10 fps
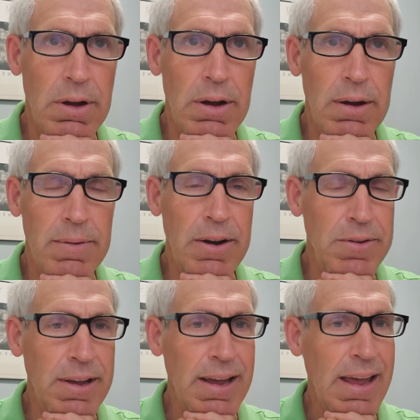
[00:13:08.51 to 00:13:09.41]
I
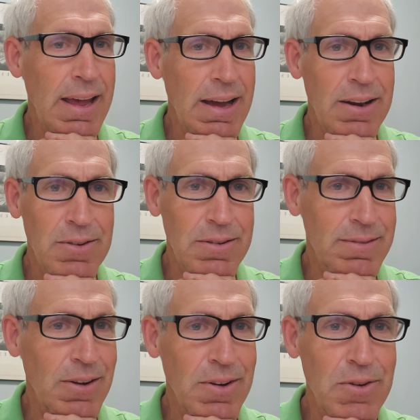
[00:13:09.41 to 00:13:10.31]

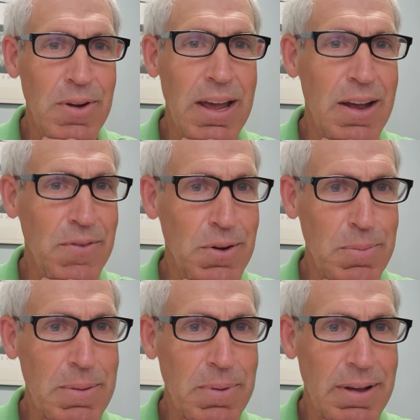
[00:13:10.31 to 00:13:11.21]
only do a handful of
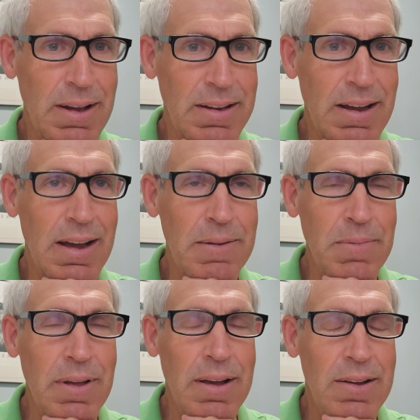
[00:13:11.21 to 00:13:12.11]
people at a time
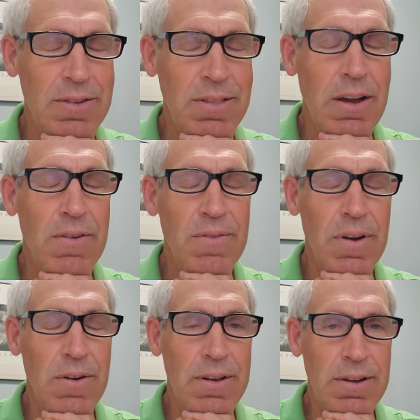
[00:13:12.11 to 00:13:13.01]
because they are
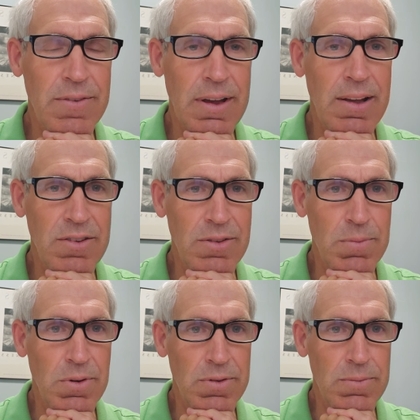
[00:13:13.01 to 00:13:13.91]
very tough cases.
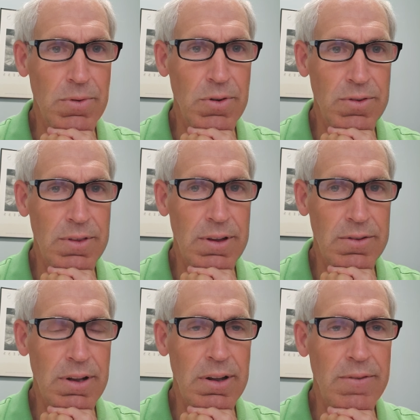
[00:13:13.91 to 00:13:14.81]
Most of these.
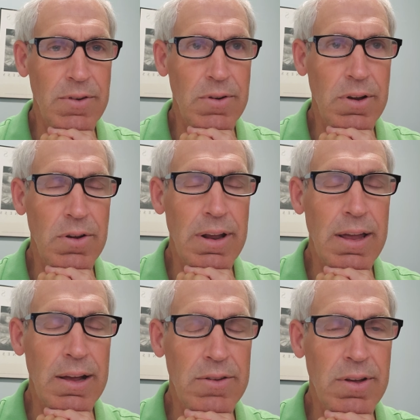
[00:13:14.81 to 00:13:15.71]
I love doing a good
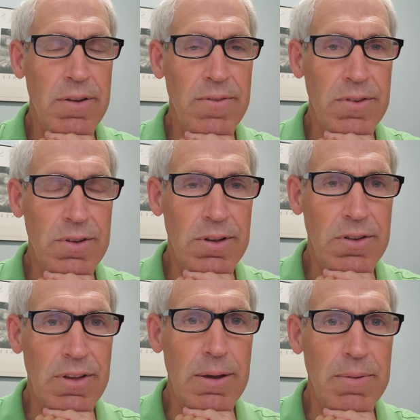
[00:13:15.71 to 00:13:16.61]
hands-on physical
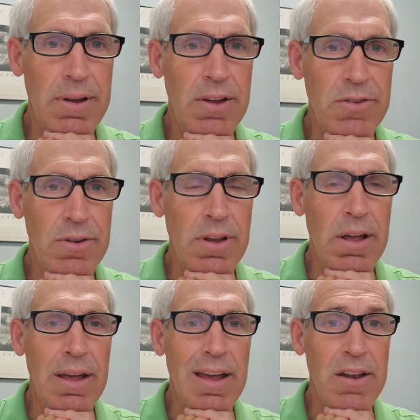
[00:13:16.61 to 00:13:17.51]
examination,
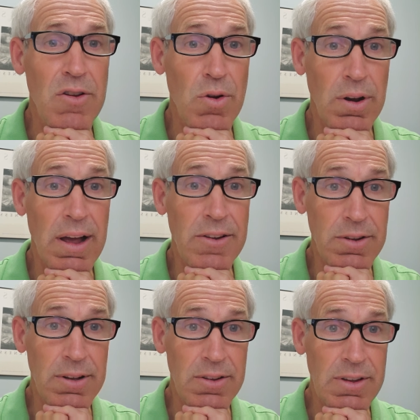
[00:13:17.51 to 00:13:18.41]
a
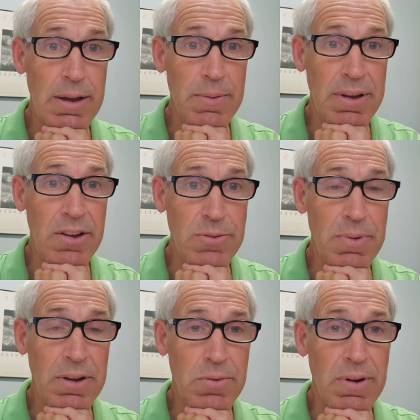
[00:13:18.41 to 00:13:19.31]
neurological examination,
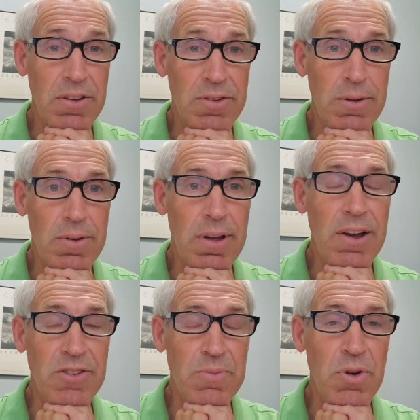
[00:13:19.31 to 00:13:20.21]
because what I see with
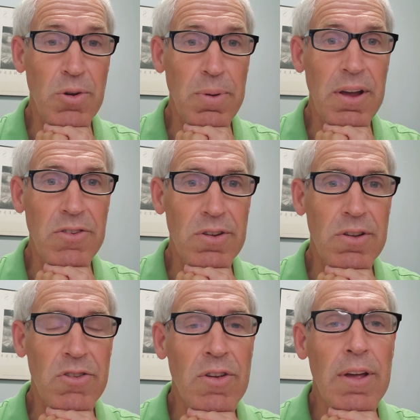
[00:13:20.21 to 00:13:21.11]
Hashimoto
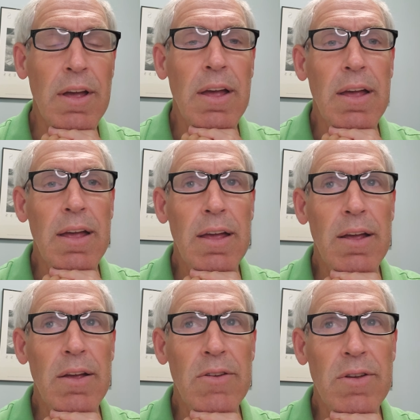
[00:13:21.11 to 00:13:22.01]
patients
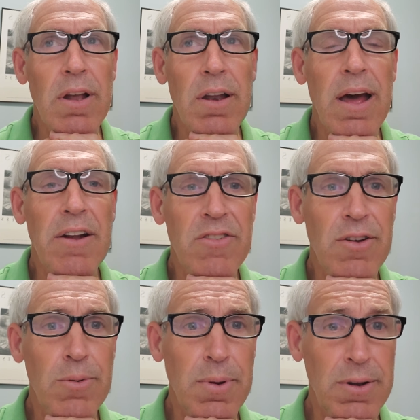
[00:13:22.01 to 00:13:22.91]
is a lot of
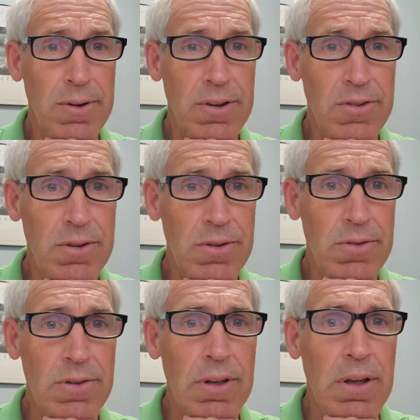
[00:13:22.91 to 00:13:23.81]
cerebellar
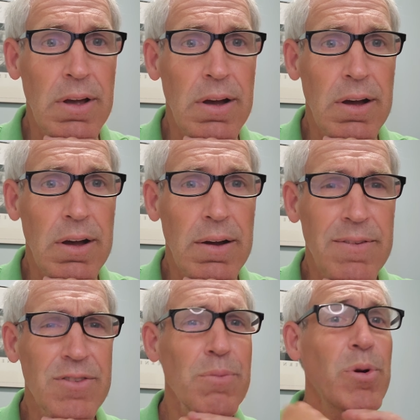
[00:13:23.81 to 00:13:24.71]
issues.
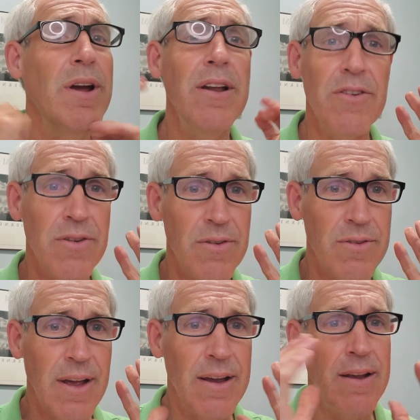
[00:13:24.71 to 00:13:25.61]
Those are brain issues
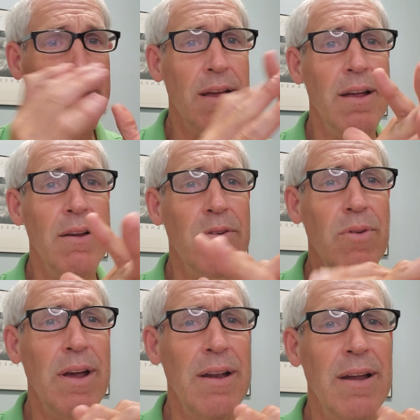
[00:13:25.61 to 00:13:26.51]
that can create.